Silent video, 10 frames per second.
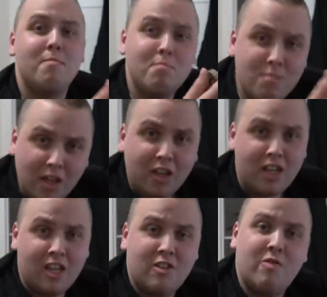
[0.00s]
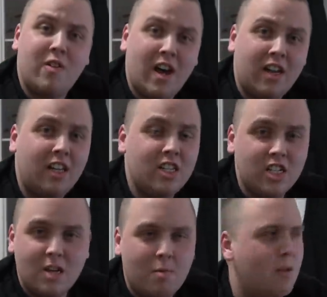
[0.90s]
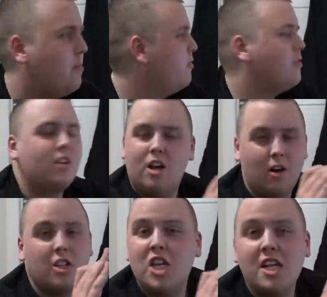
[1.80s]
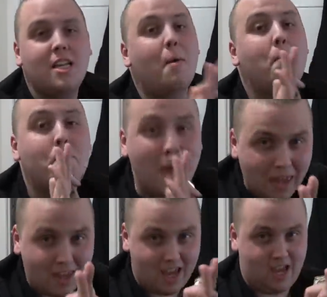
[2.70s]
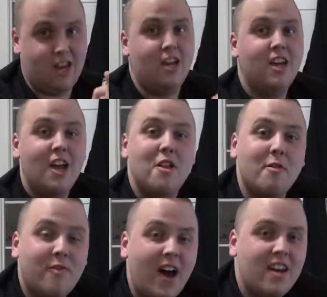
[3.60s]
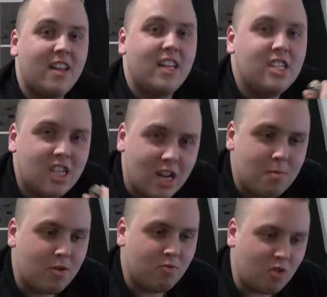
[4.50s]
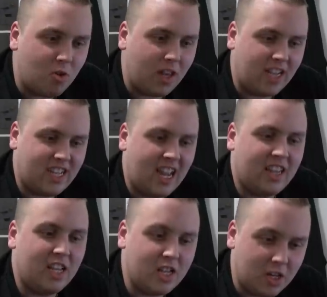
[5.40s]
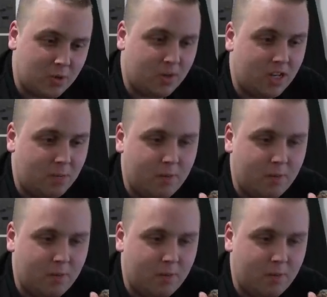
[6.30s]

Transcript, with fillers: million to find a legitimate, I mean, no, a chance in a billion to find a legitimate Rolex at the Goodwill.